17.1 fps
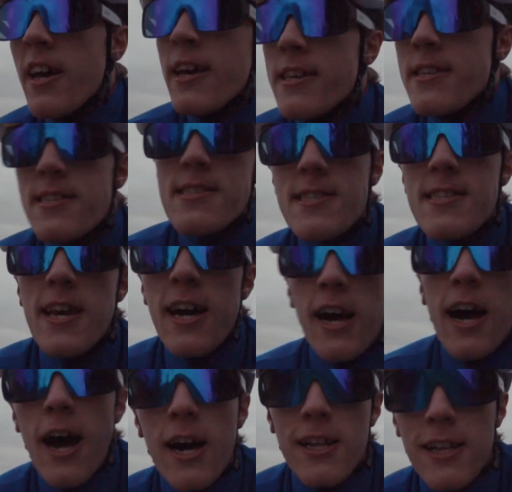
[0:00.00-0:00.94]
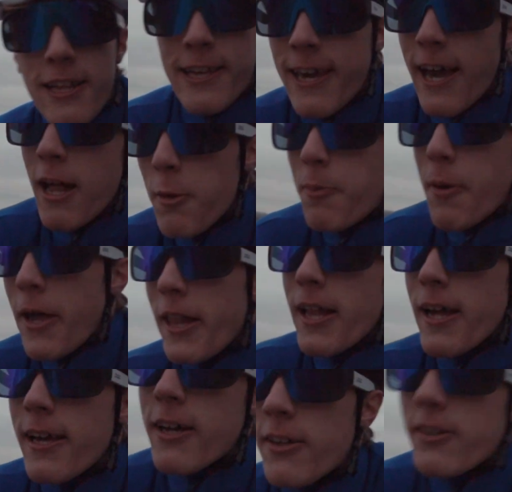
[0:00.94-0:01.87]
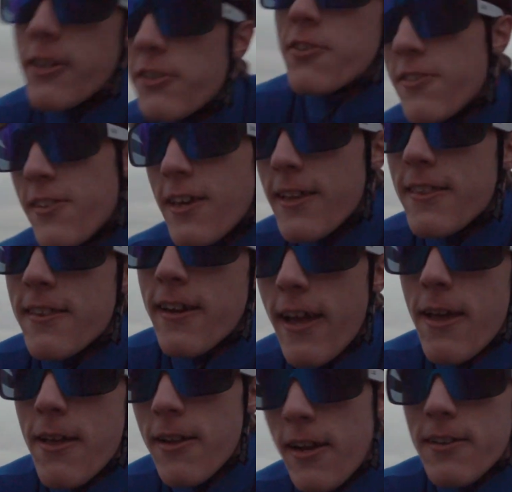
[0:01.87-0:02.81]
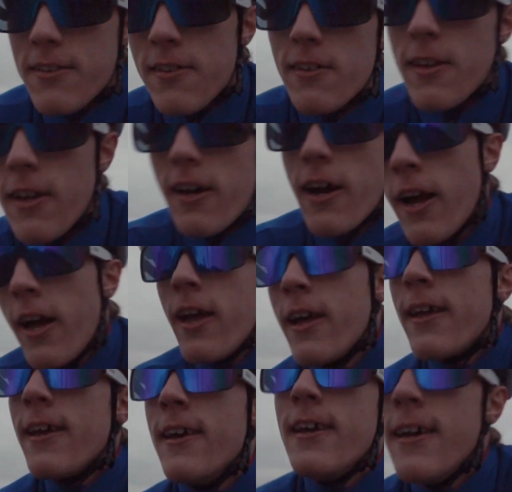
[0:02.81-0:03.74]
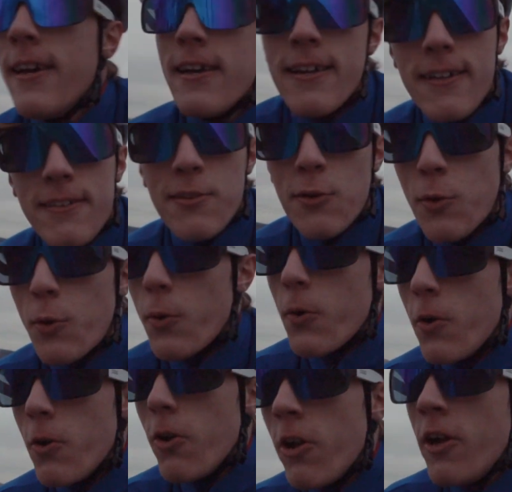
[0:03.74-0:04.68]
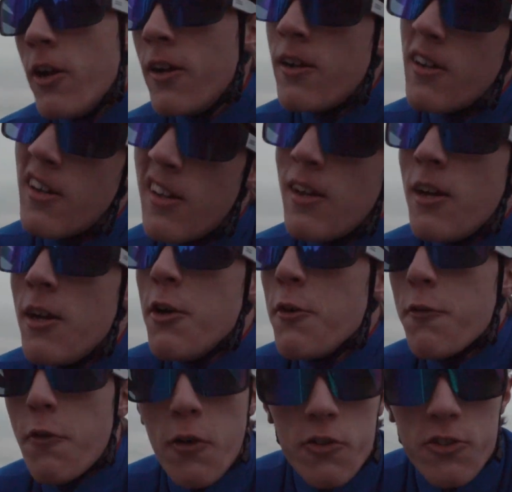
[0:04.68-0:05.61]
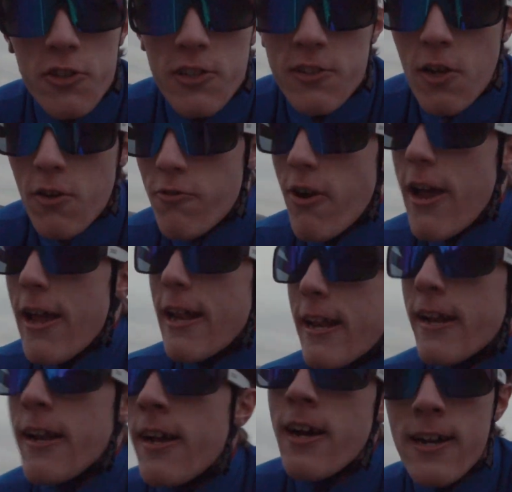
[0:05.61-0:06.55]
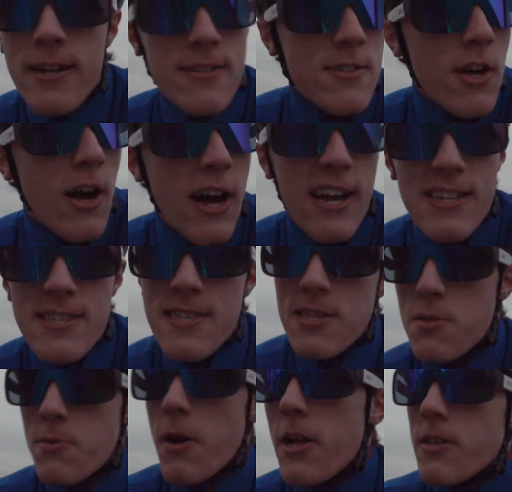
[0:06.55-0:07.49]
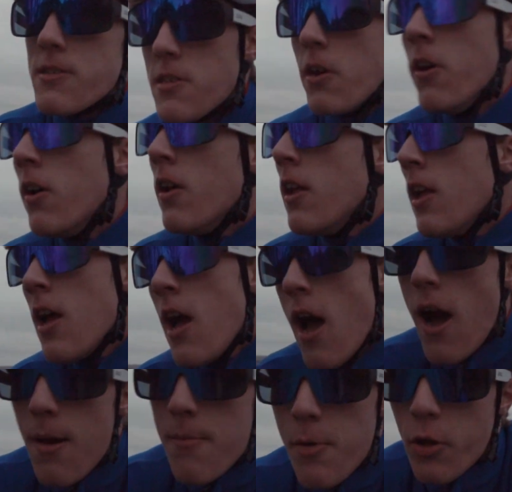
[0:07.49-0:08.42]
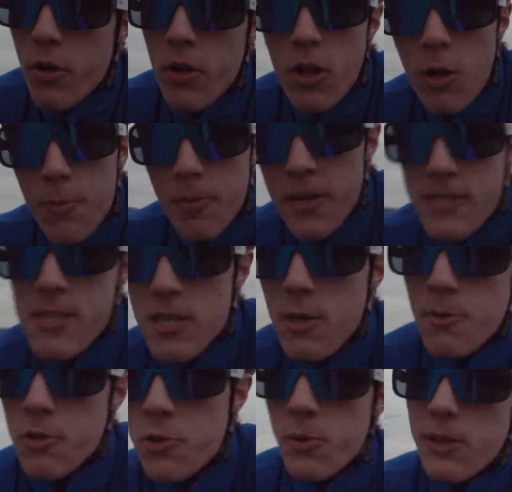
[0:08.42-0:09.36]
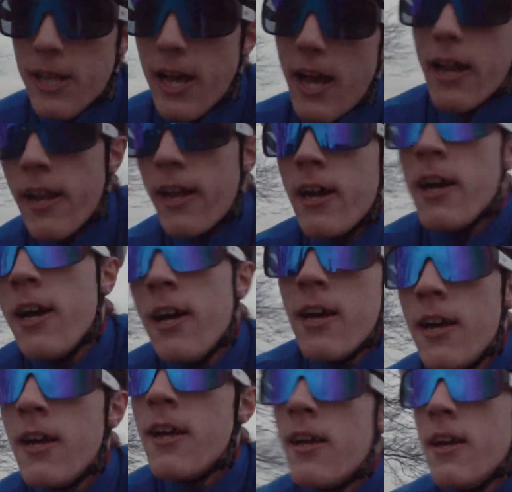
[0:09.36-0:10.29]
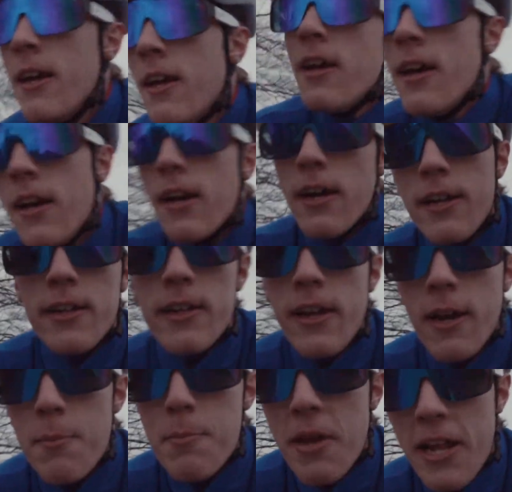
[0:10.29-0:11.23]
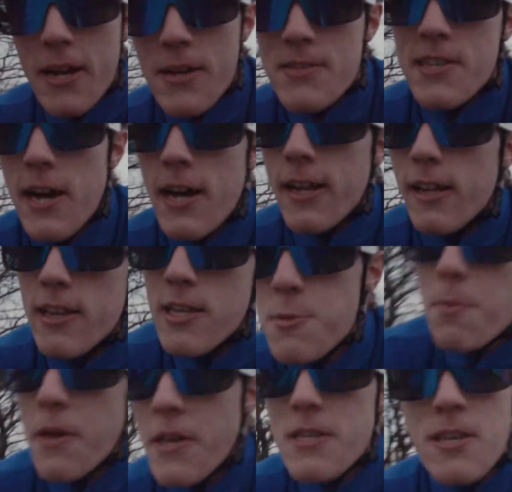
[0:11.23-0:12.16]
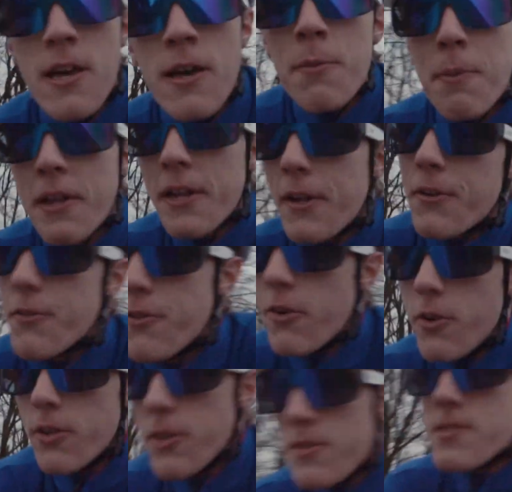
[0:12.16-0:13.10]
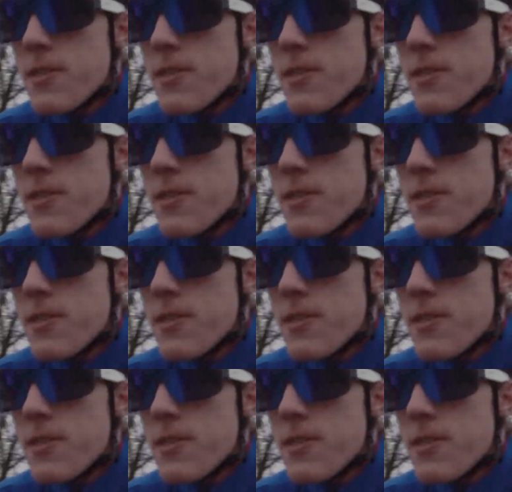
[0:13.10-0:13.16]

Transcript: It's hardly Calpe-like conditions here today, nice and cool. Fortunately, it's not raining and it's not icy as well, so I'm not going to complain too much with that. And being outside at least beats being on the rollers.